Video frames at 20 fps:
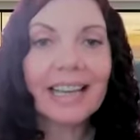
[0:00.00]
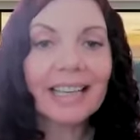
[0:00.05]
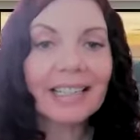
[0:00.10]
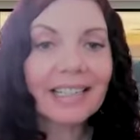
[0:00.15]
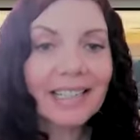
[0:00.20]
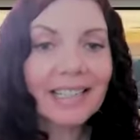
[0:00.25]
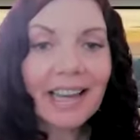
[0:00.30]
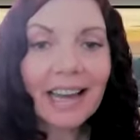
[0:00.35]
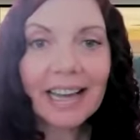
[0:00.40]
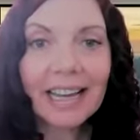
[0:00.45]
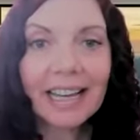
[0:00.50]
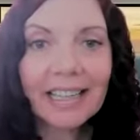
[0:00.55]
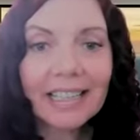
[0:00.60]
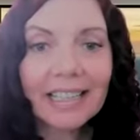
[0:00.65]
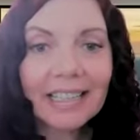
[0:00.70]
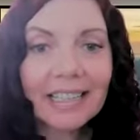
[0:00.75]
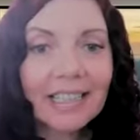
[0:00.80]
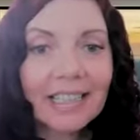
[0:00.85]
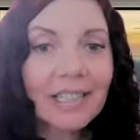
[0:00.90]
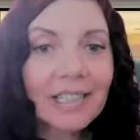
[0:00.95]
the
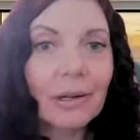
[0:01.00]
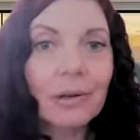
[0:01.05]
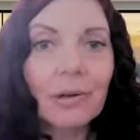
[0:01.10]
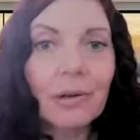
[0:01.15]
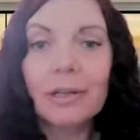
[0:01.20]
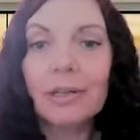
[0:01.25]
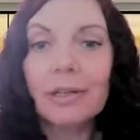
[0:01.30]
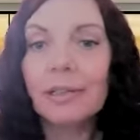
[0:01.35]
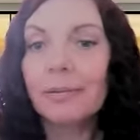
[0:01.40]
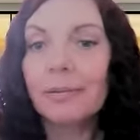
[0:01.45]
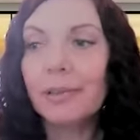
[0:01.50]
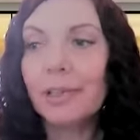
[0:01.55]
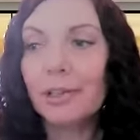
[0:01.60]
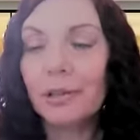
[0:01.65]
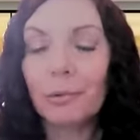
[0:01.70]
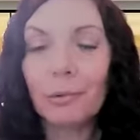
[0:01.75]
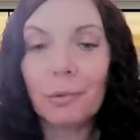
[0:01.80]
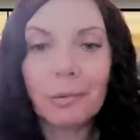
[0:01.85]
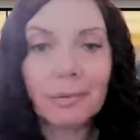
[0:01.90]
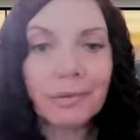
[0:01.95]
anxieties,
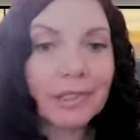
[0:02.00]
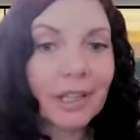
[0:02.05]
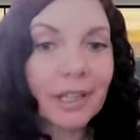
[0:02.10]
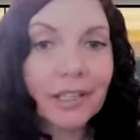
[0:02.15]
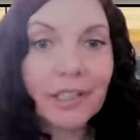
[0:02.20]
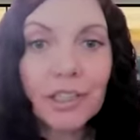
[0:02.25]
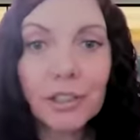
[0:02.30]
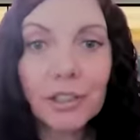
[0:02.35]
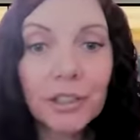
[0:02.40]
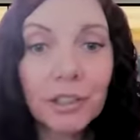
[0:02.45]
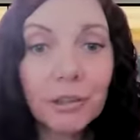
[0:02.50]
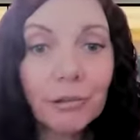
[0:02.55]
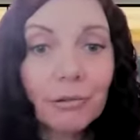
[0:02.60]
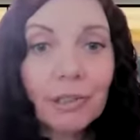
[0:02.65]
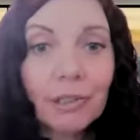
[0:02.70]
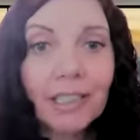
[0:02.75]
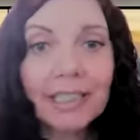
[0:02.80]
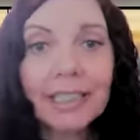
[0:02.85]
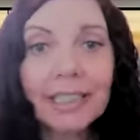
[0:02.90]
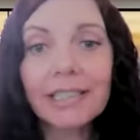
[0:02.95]
you know, the to
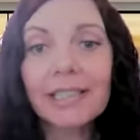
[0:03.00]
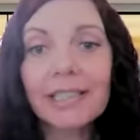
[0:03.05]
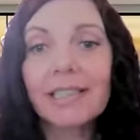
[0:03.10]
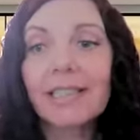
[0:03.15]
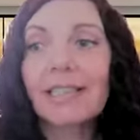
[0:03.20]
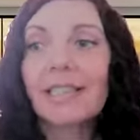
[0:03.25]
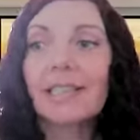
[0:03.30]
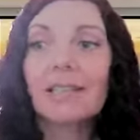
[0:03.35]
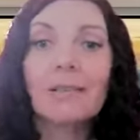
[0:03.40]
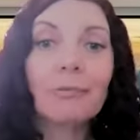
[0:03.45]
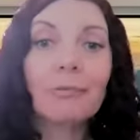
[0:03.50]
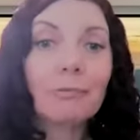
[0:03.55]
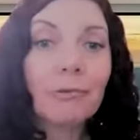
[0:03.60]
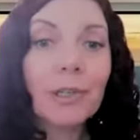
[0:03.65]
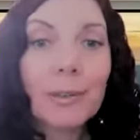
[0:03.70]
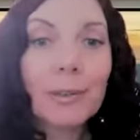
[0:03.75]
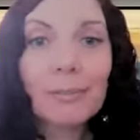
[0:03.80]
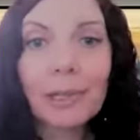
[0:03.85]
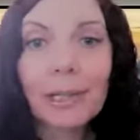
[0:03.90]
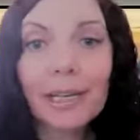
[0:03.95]
do list,
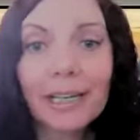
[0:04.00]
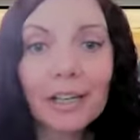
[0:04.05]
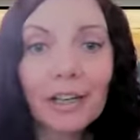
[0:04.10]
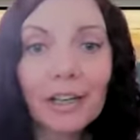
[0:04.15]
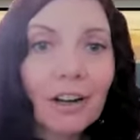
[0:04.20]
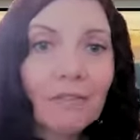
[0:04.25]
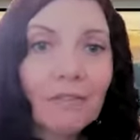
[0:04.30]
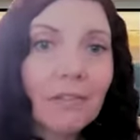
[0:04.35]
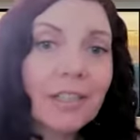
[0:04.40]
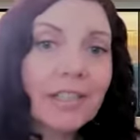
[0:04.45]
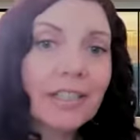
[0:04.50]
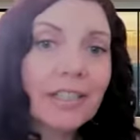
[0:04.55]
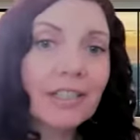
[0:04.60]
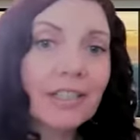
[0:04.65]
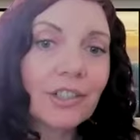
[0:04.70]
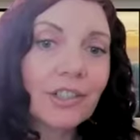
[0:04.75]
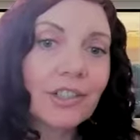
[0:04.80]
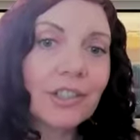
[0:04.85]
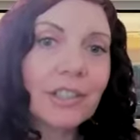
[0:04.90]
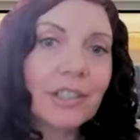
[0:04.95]
replaying
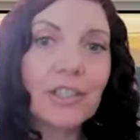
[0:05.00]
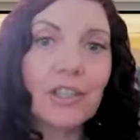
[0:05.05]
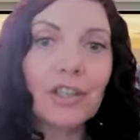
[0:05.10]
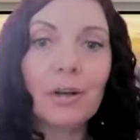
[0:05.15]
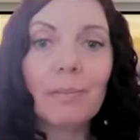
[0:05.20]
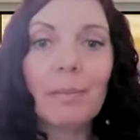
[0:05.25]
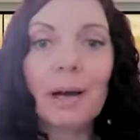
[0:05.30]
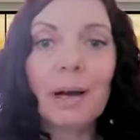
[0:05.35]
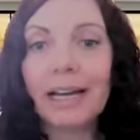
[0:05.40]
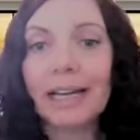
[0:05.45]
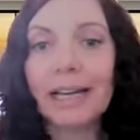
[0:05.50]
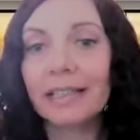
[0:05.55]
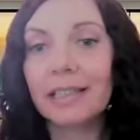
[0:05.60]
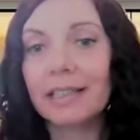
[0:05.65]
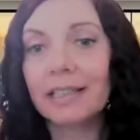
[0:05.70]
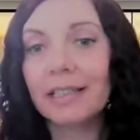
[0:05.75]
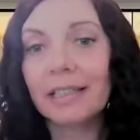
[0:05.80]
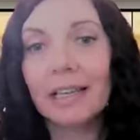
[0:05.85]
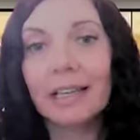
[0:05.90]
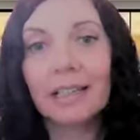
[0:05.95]
conversations in your
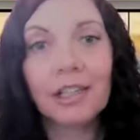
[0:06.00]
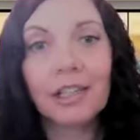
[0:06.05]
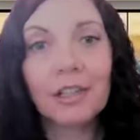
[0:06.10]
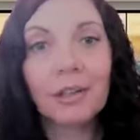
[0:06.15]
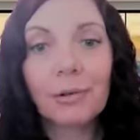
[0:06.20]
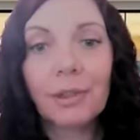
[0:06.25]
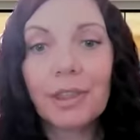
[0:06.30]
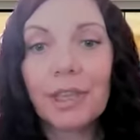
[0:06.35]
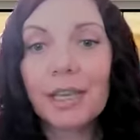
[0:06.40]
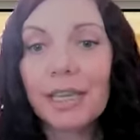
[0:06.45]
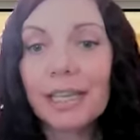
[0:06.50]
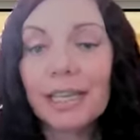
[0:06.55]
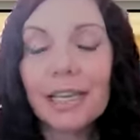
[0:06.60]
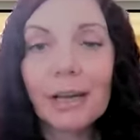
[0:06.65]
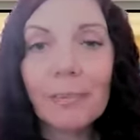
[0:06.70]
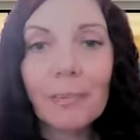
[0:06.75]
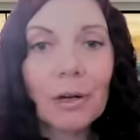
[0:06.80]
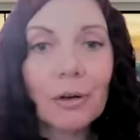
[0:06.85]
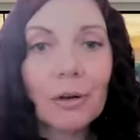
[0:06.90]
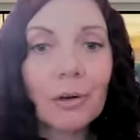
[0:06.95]
mind, you know,
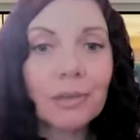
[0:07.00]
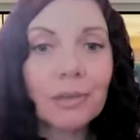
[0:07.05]
thinking